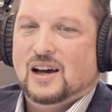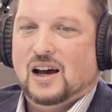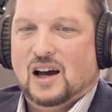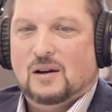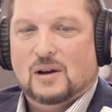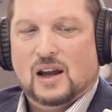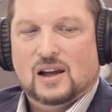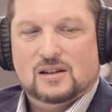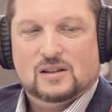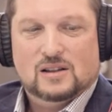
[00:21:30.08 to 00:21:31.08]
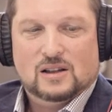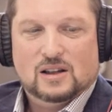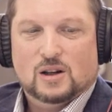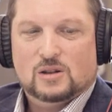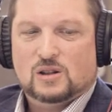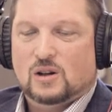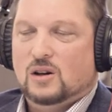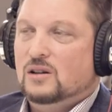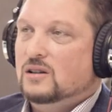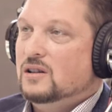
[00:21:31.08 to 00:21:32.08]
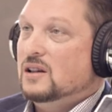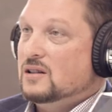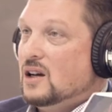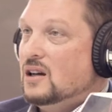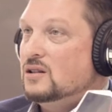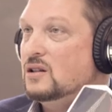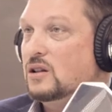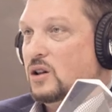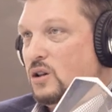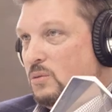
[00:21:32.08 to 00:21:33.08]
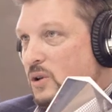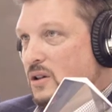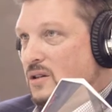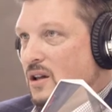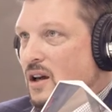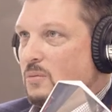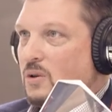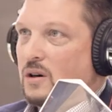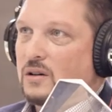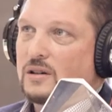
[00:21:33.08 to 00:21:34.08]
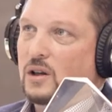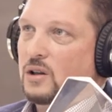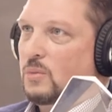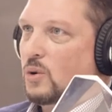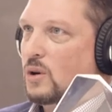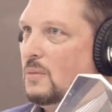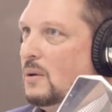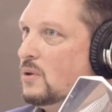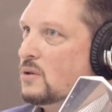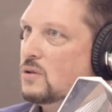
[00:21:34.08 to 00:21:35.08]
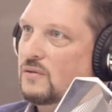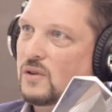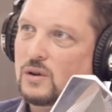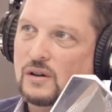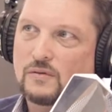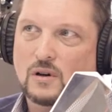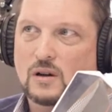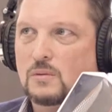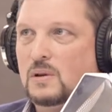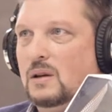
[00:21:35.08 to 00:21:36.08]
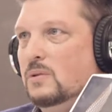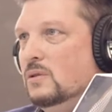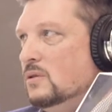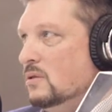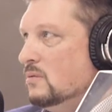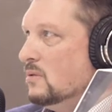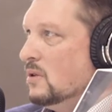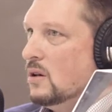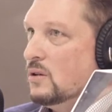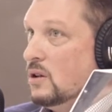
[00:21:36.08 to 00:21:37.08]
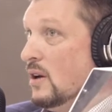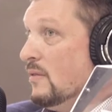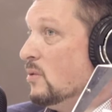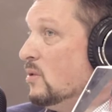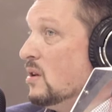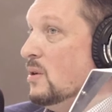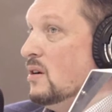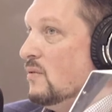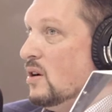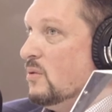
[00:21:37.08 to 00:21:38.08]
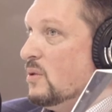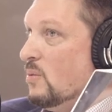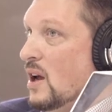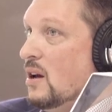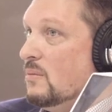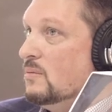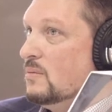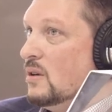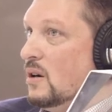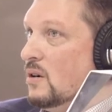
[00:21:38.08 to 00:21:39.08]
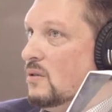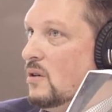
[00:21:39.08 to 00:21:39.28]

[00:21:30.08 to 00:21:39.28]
um, and yeah. you know, so it's not just a good old boys club where you know okay. the board members are voting for other people, and you know, you haven't really been involved with WAMP, you know,